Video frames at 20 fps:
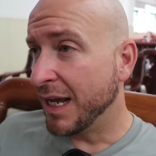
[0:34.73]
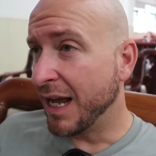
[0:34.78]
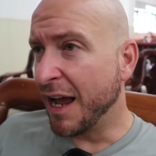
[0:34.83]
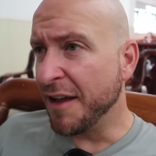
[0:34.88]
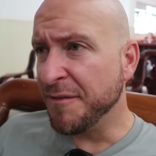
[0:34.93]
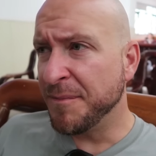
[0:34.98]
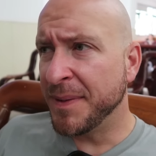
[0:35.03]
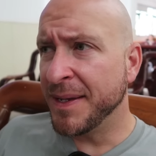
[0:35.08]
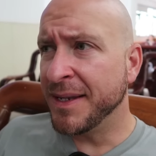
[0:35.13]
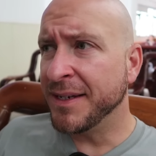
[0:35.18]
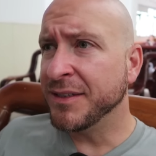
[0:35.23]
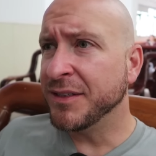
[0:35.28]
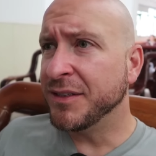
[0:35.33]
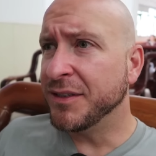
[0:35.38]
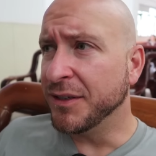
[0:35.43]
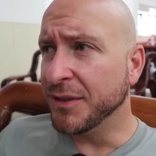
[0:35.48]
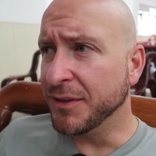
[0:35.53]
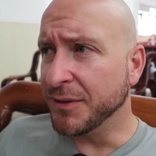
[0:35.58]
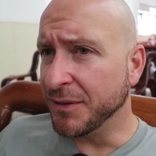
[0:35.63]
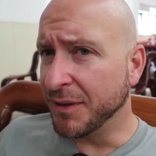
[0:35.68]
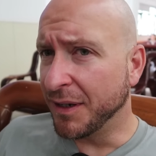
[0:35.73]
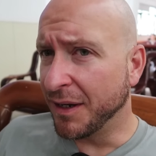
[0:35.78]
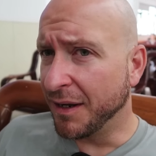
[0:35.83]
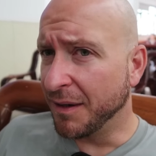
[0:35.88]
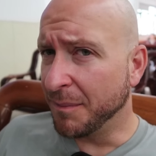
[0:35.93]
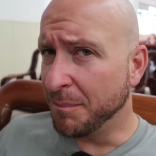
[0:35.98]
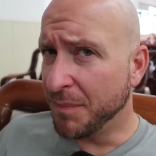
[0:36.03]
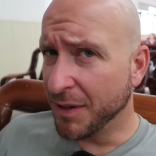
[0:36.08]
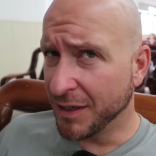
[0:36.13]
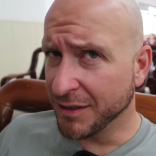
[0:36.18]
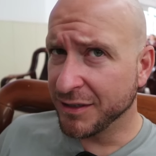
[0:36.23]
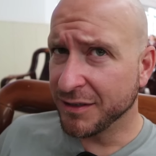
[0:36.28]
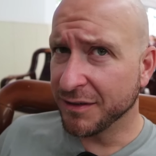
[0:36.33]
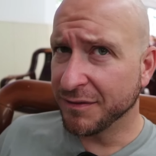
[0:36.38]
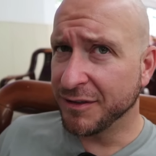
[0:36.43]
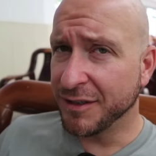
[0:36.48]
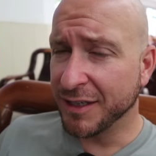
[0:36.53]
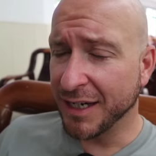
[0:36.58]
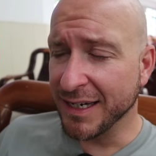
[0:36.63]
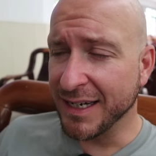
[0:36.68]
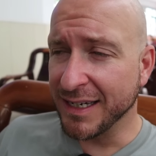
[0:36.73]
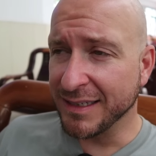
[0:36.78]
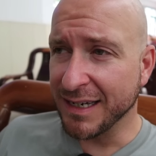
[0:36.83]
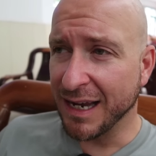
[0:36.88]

I've been to a bunch of Chinese